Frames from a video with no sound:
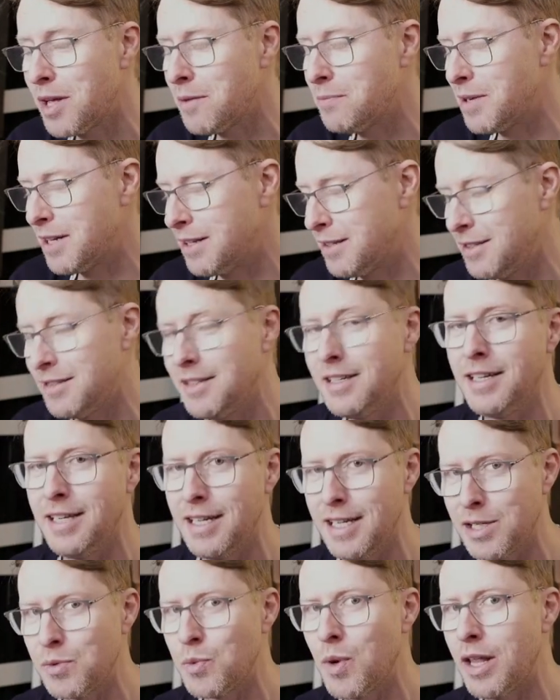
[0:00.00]
but he
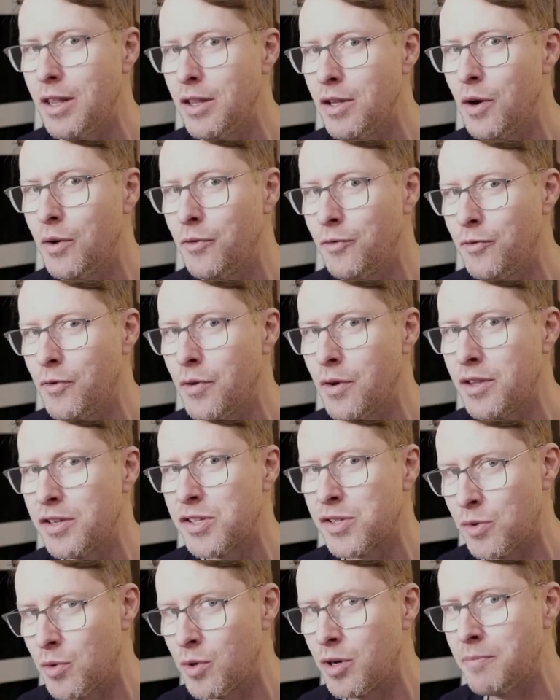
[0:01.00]
is well known for the
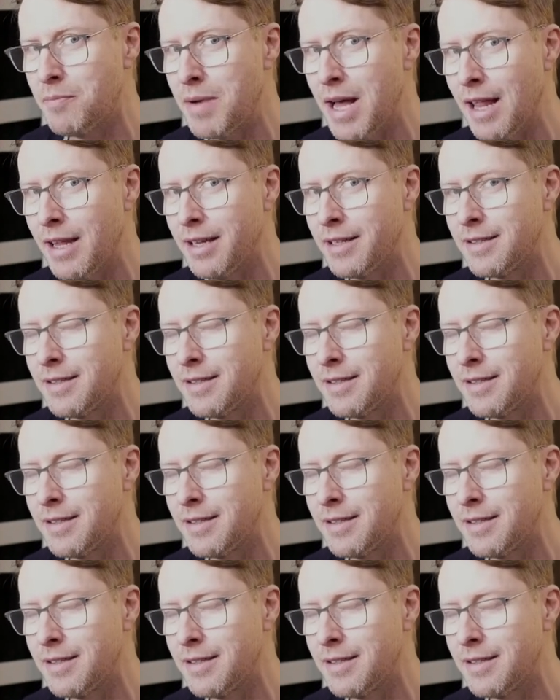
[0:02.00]
Zorn palette.